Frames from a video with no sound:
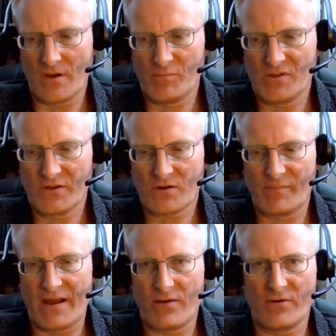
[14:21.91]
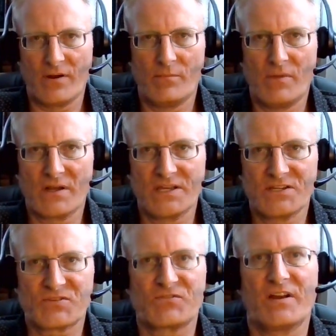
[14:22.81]
political power among
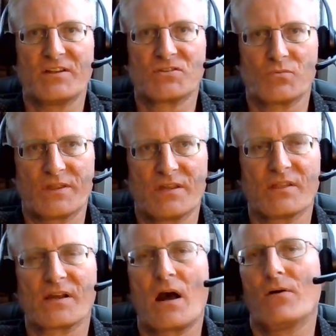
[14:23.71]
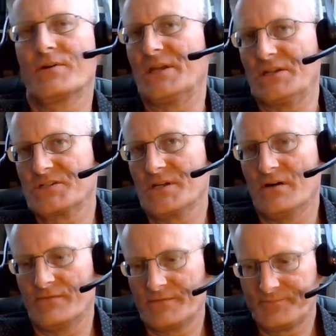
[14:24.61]
his friends within the colony
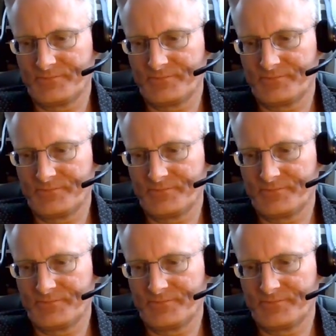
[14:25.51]
itself.